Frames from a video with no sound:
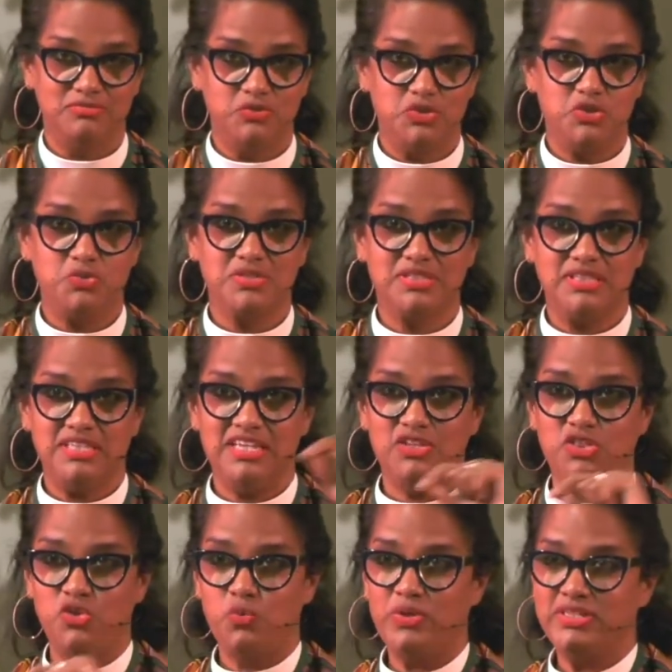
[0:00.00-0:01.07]
which was
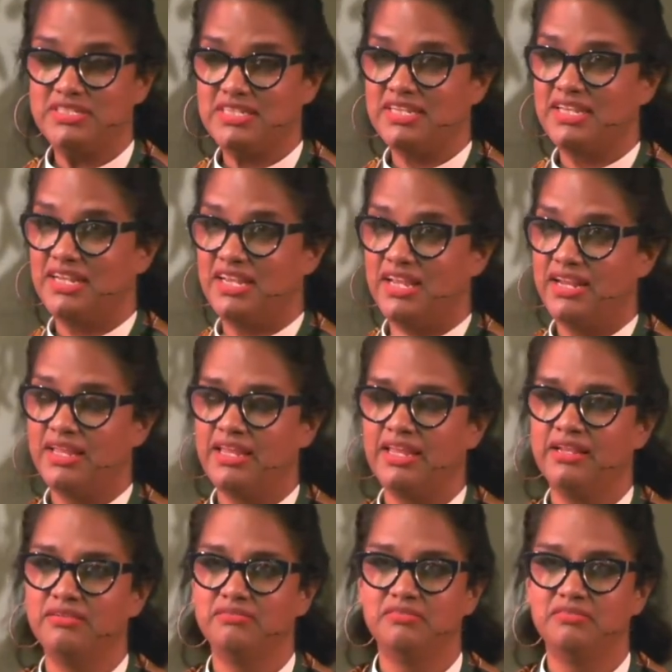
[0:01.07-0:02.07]
Newington, Connecticut,